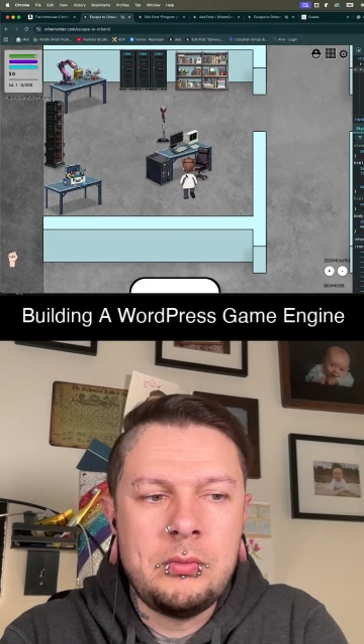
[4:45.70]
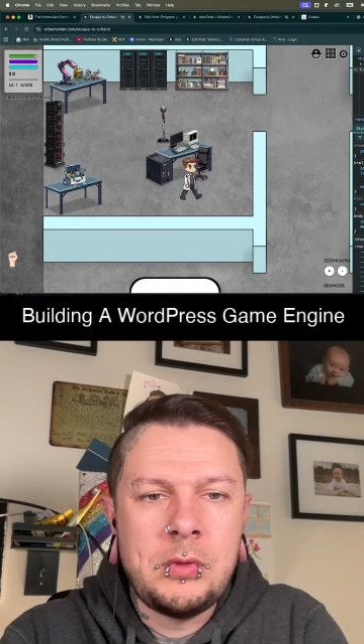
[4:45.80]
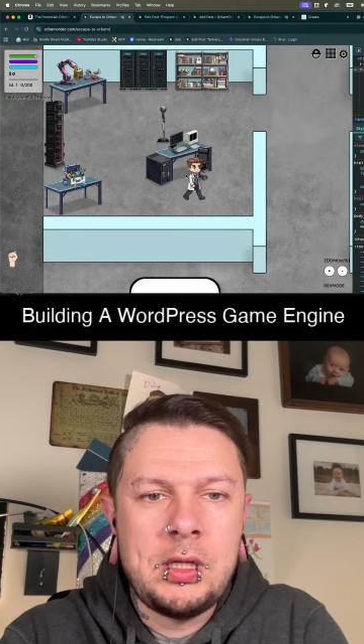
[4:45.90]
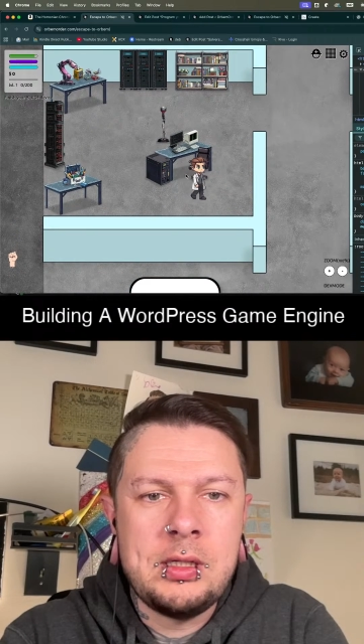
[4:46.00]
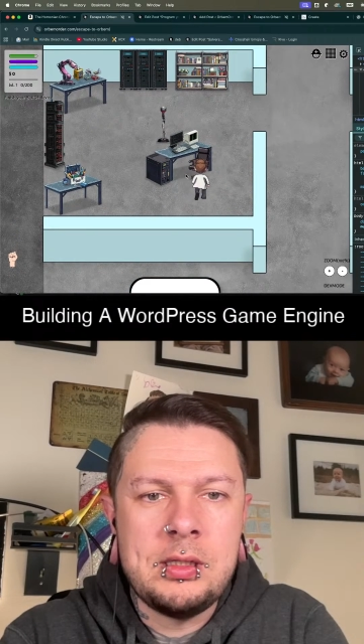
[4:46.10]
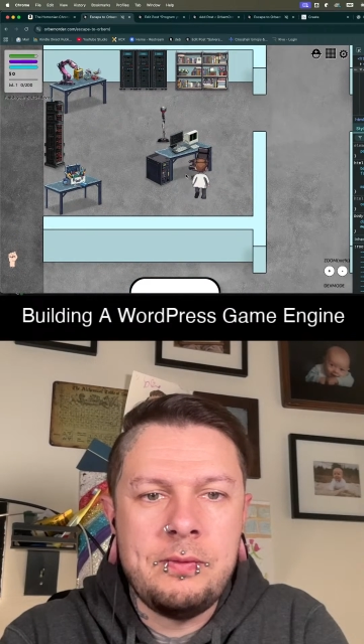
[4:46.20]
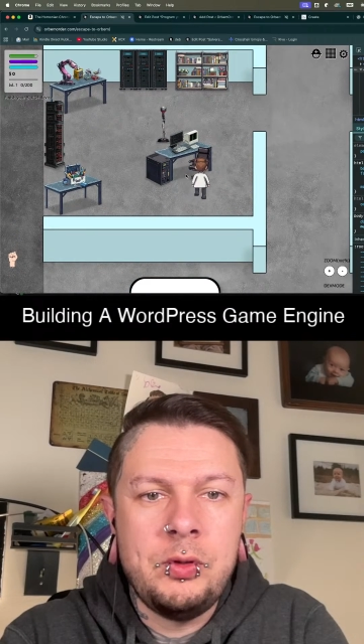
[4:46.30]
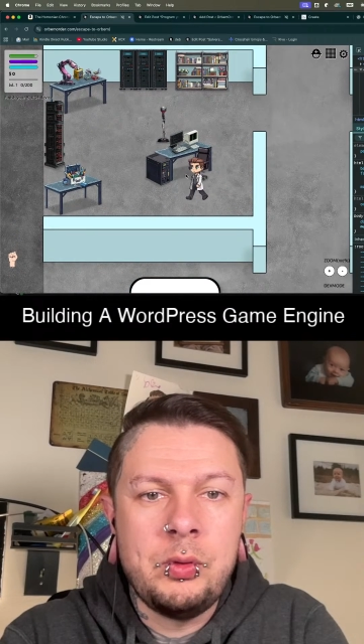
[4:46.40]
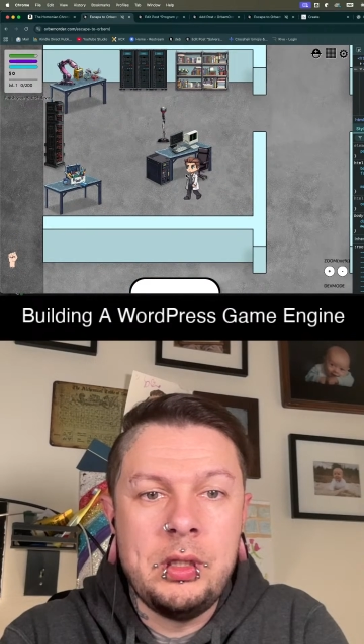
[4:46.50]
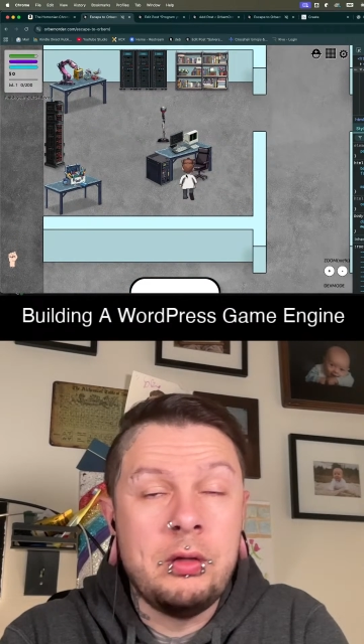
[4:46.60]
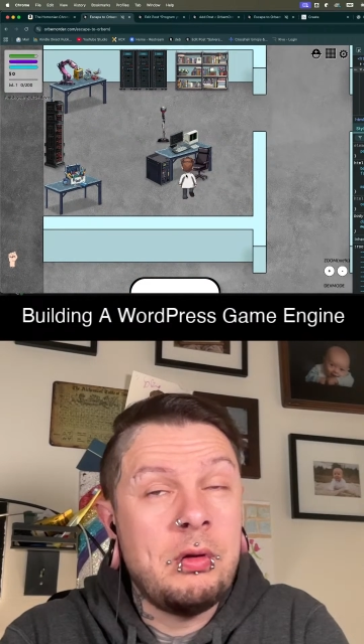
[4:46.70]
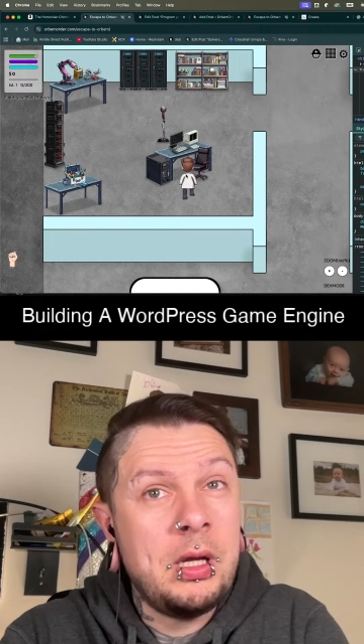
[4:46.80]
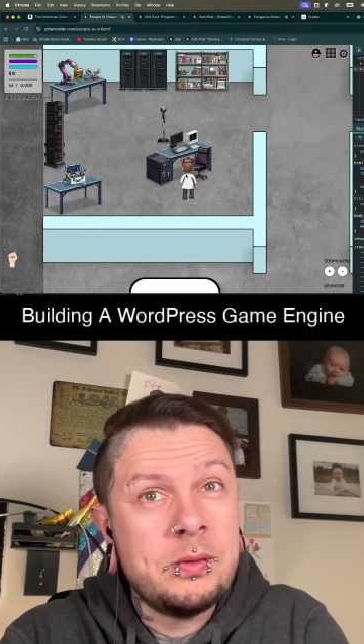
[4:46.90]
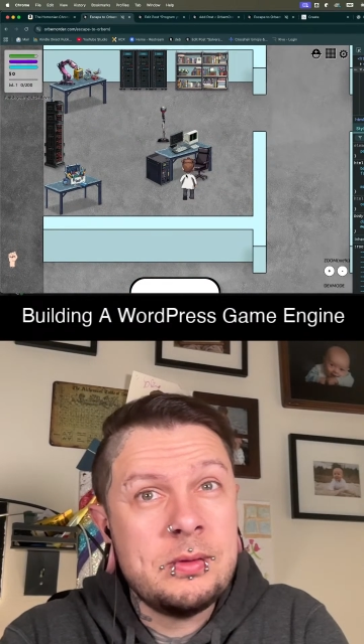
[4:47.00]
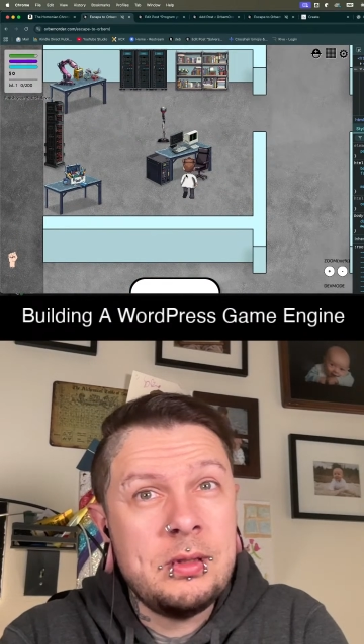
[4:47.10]
Because if you can
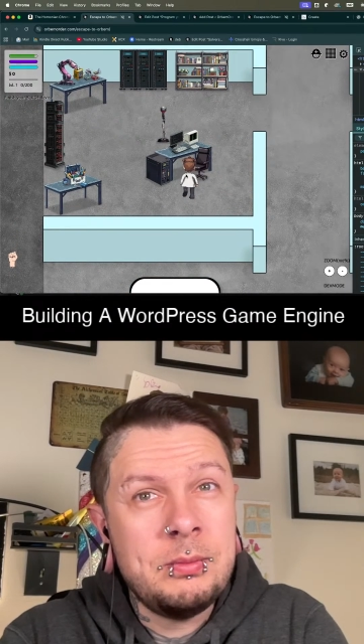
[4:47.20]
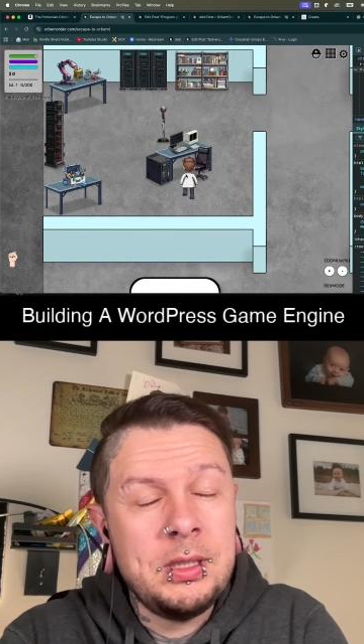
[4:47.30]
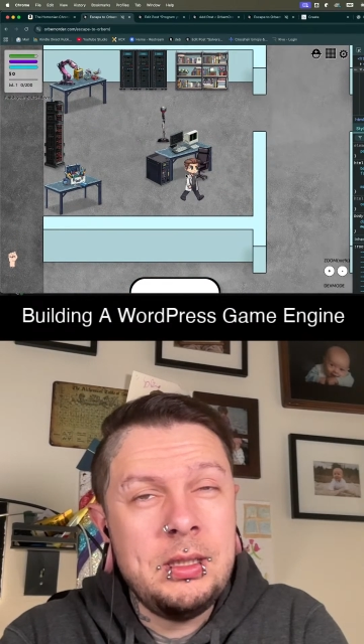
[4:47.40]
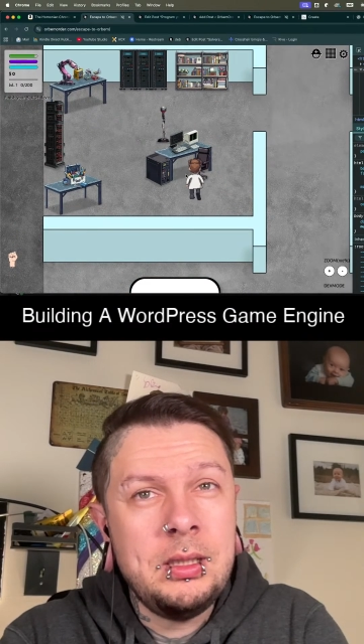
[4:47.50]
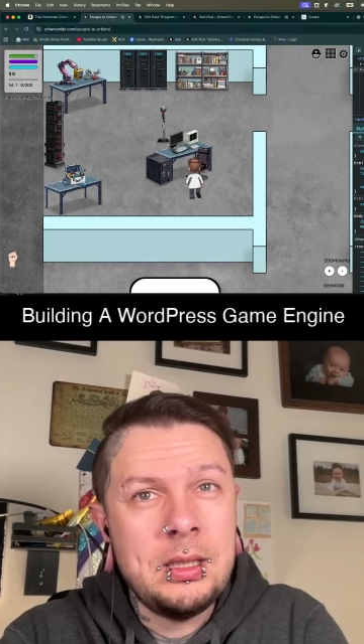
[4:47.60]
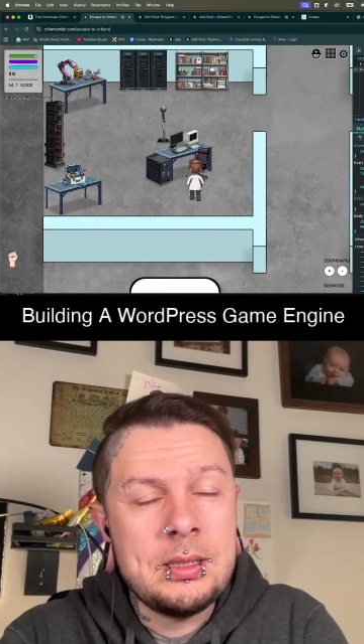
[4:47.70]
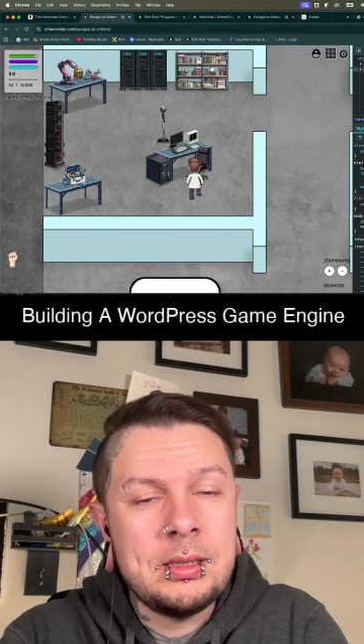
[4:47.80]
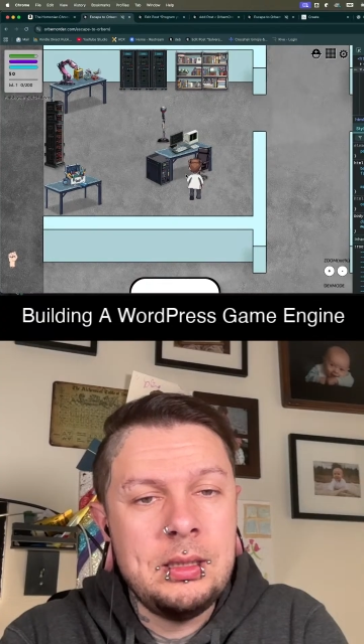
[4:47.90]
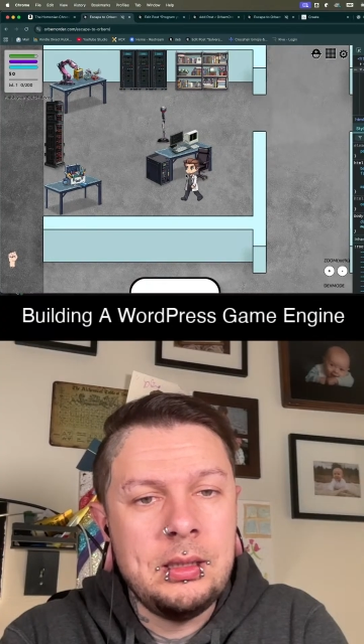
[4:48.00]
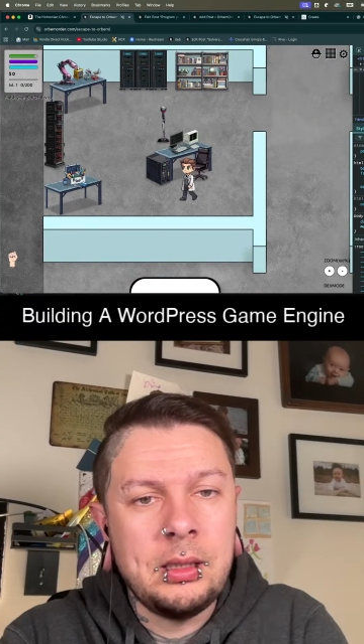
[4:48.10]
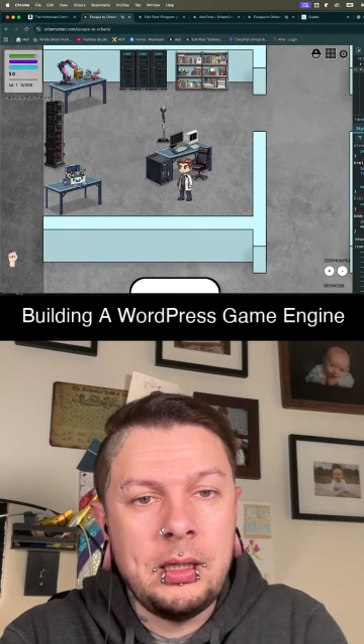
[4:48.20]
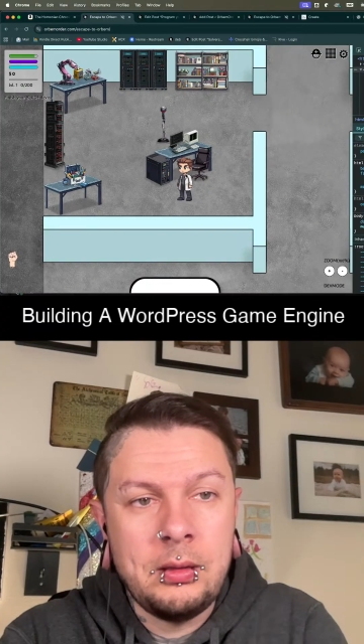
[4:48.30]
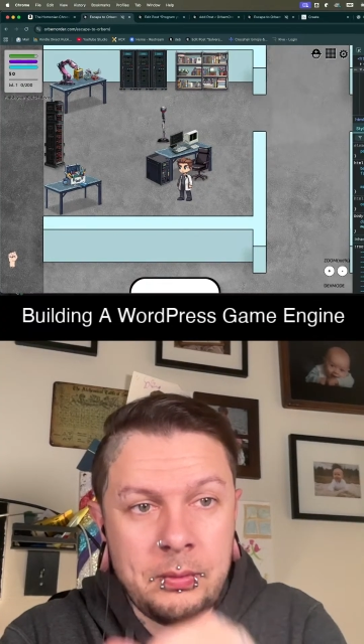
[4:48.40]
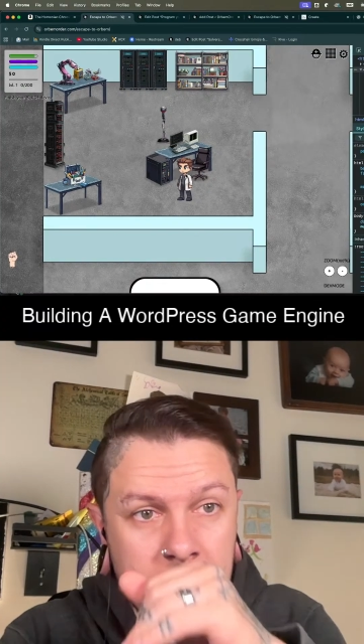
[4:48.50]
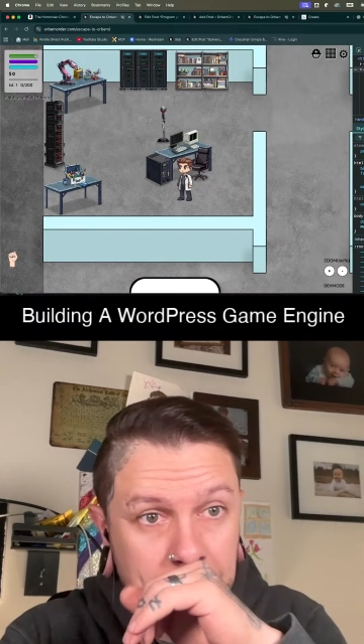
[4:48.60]
interact with something, it has an indicator.